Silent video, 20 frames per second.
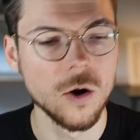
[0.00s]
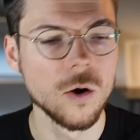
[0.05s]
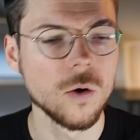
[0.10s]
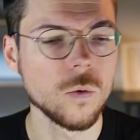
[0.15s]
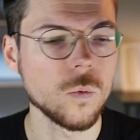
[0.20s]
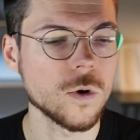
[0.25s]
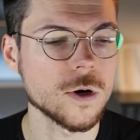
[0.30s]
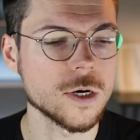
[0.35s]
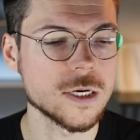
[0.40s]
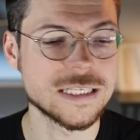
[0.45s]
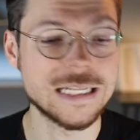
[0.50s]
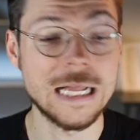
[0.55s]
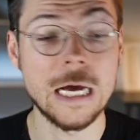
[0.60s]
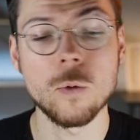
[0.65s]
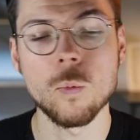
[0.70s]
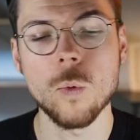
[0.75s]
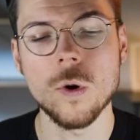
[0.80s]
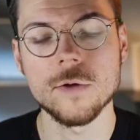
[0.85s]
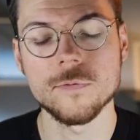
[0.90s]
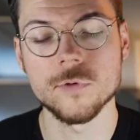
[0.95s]
where there's like
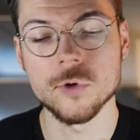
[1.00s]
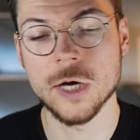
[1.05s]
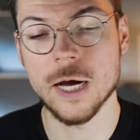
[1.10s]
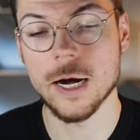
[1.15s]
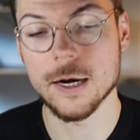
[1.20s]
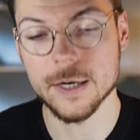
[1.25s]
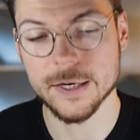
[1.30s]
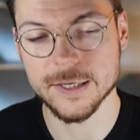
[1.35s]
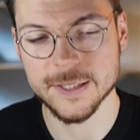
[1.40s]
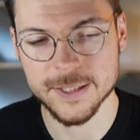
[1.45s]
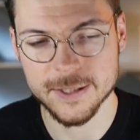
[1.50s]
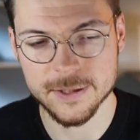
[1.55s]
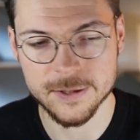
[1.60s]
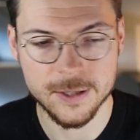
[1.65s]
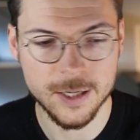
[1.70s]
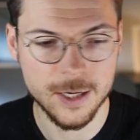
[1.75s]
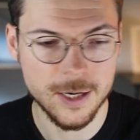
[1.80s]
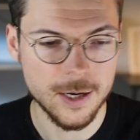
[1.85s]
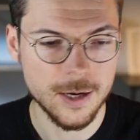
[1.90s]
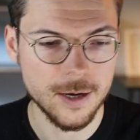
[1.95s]
one of the character
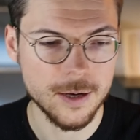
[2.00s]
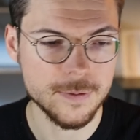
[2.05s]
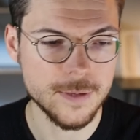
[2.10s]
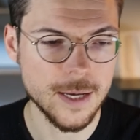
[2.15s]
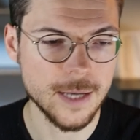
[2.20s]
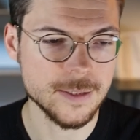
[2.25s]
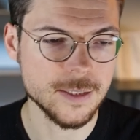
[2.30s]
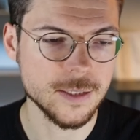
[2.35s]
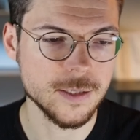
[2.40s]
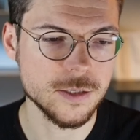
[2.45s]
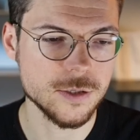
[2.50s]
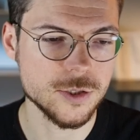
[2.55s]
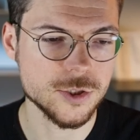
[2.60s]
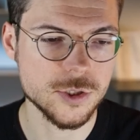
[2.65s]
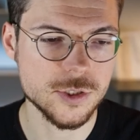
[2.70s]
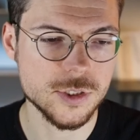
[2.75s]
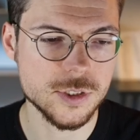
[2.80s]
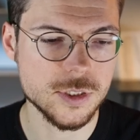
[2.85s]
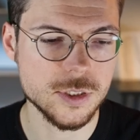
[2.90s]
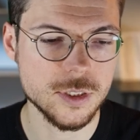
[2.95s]
that
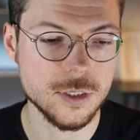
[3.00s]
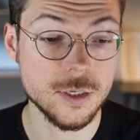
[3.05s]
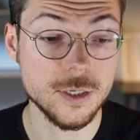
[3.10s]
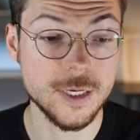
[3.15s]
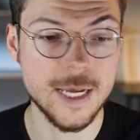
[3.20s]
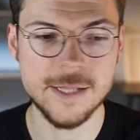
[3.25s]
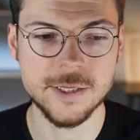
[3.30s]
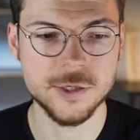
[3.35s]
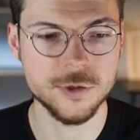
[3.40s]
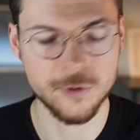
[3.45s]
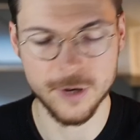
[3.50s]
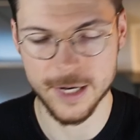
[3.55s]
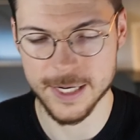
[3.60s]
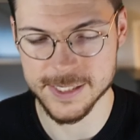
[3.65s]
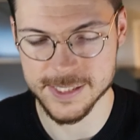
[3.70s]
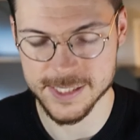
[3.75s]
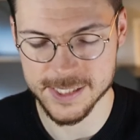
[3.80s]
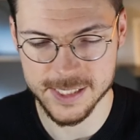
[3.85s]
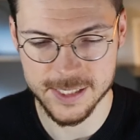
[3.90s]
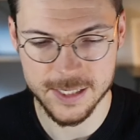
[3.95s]
just get
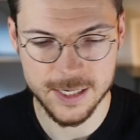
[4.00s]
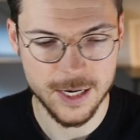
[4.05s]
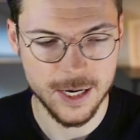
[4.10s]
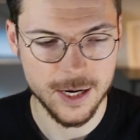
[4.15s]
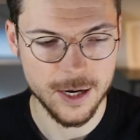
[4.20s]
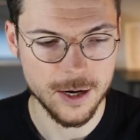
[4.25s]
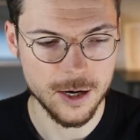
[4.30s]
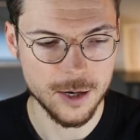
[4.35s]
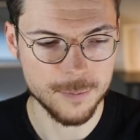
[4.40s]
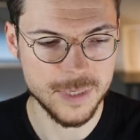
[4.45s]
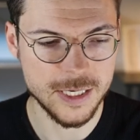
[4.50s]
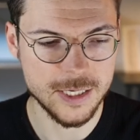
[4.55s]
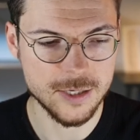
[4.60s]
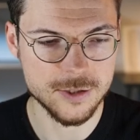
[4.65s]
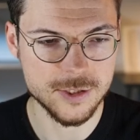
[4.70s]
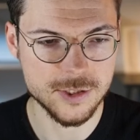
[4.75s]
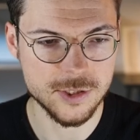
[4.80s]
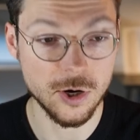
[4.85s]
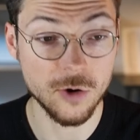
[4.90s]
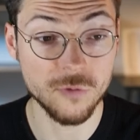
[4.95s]
crazy
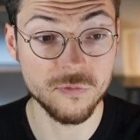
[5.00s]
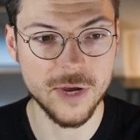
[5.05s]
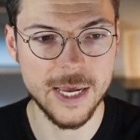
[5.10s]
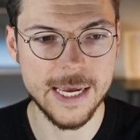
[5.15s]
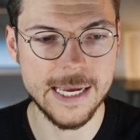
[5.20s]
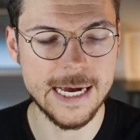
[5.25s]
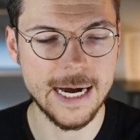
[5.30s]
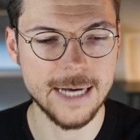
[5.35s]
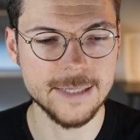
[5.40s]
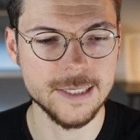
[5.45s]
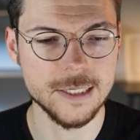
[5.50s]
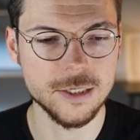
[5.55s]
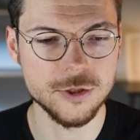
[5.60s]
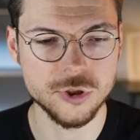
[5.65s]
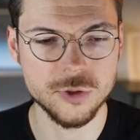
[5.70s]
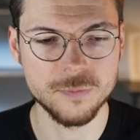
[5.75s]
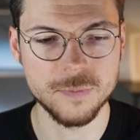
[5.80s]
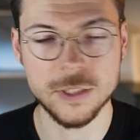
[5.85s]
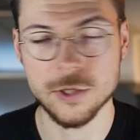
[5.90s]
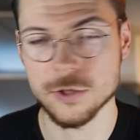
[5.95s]
because of AI
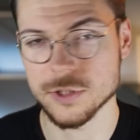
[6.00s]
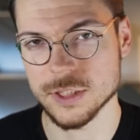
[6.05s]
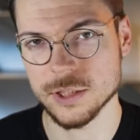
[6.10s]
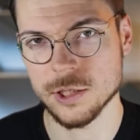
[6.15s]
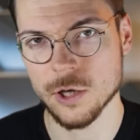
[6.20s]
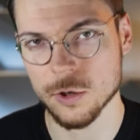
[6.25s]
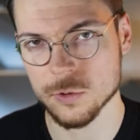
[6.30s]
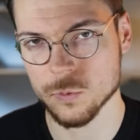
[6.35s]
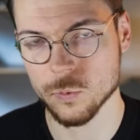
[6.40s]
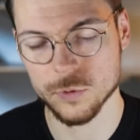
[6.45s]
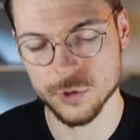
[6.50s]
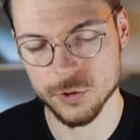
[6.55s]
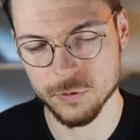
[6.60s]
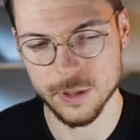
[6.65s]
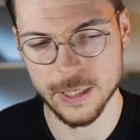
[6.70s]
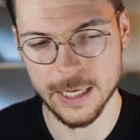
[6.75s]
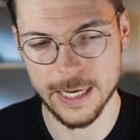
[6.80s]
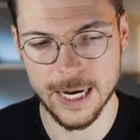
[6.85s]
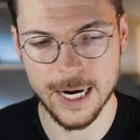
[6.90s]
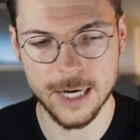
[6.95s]
delusion, because he talked to an
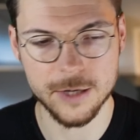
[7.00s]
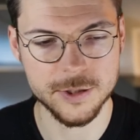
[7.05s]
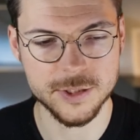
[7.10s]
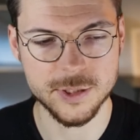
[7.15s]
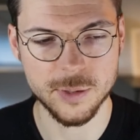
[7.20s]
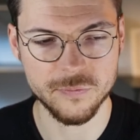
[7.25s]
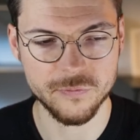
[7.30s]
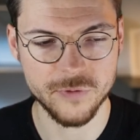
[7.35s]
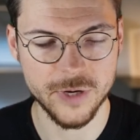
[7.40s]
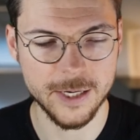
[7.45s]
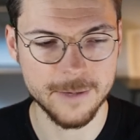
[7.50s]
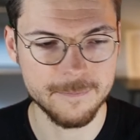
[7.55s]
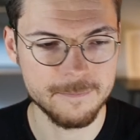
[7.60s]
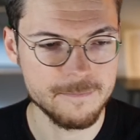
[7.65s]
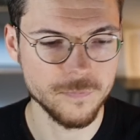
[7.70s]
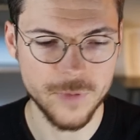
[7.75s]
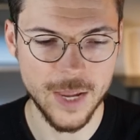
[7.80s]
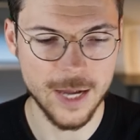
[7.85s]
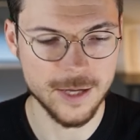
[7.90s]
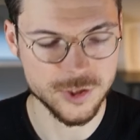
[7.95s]
AI or something.
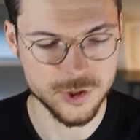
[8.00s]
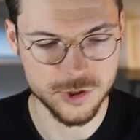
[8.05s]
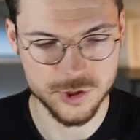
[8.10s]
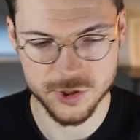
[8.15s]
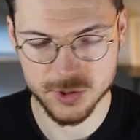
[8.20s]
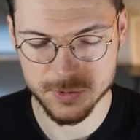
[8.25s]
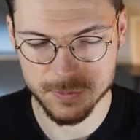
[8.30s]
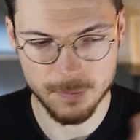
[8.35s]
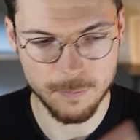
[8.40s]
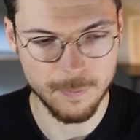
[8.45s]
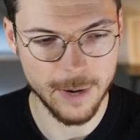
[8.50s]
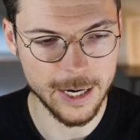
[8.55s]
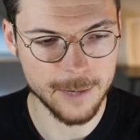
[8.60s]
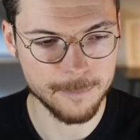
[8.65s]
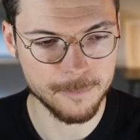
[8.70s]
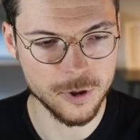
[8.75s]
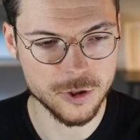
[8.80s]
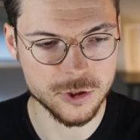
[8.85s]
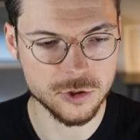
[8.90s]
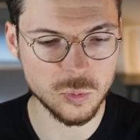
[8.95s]
Yeah, just my
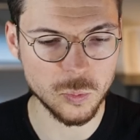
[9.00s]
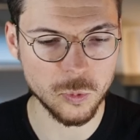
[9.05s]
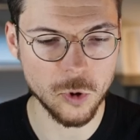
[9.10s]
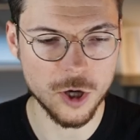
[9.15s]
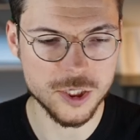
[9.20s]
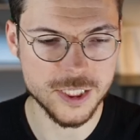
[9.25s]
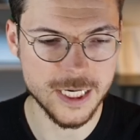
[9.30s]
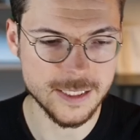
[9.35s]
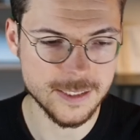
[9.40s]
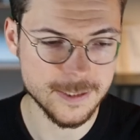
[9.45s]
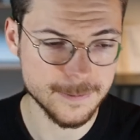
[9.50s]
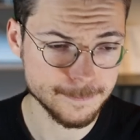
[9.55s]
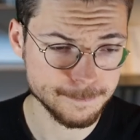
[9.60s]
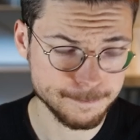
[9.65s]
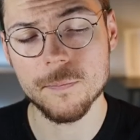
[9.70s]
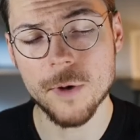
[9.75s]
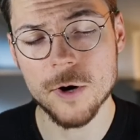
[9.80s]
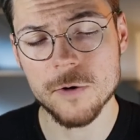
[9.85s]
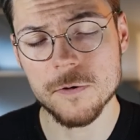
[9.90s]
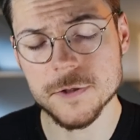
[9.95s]
personal project.
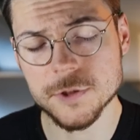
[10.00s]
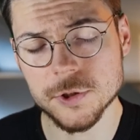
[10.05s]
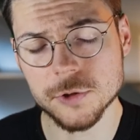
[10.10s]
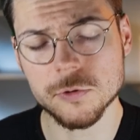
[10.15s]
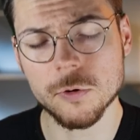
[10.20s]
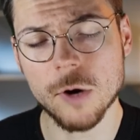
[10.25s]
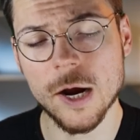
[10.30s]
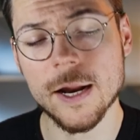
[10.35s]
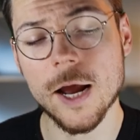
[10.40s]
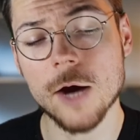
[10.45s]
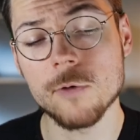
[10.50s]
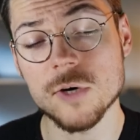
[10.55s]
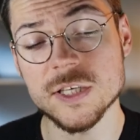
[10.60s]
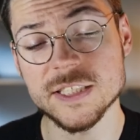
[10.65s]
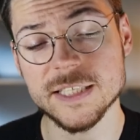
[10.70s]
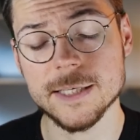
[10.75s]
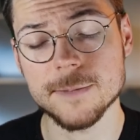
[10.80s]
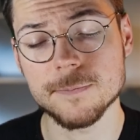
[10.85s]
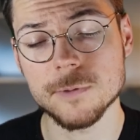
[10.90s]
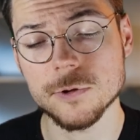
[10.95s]
But with Pseudowrite, I was
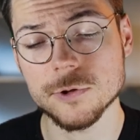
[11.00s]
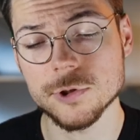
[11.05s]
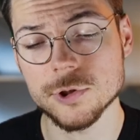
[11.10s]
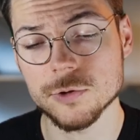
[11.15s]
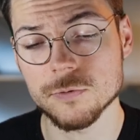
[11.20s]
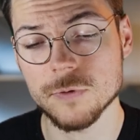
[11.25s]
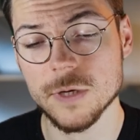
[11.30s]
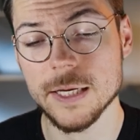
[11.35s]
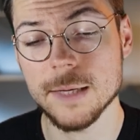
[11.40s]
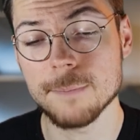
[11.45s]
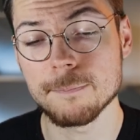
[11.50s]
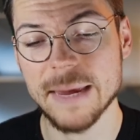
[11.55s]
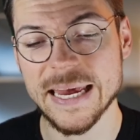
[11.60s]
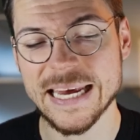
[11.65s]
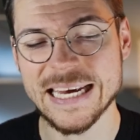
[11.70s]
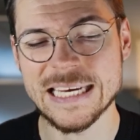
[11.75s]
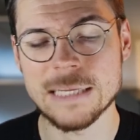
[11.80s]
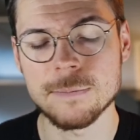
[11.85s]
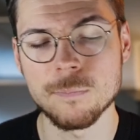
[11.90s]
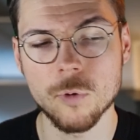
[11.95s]
able to really
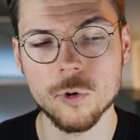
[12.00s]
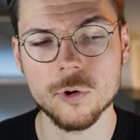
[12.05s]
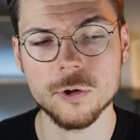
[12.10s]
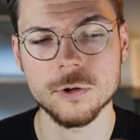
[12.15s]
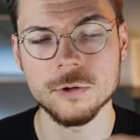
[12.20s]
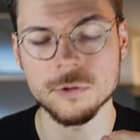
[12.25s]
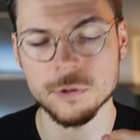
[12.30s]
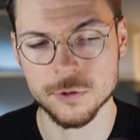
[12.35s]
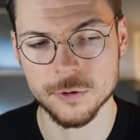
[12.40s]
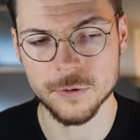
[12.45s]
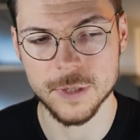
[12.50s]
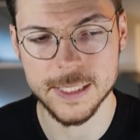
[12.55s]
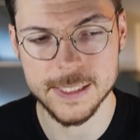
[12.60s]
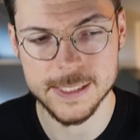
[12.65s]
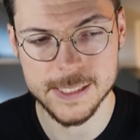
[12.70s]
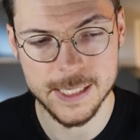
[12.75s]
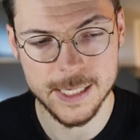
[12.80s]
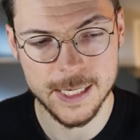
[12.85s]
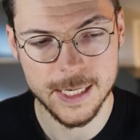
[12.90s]
make it more concrete